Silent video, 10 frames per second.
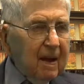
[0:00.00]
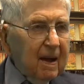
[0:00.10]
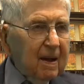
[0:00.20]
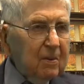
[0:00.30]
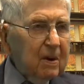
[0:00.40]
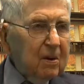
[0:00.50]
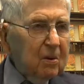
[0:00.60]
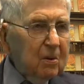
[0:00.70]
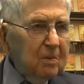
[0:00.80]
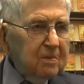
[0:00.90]
I went
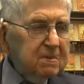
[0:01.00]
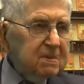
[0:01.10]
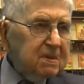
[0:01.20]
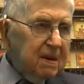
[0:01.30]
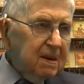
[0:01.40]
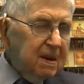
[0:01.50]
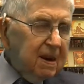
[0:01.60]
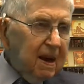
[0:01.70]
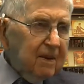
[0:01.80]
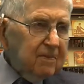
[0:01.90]
home Sunday
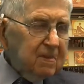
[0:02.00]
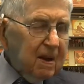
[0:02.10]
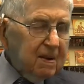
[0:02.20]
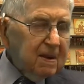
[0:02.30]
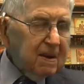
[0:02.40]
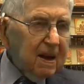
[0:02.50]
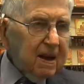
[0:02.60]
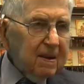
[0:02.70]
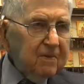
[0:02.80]
night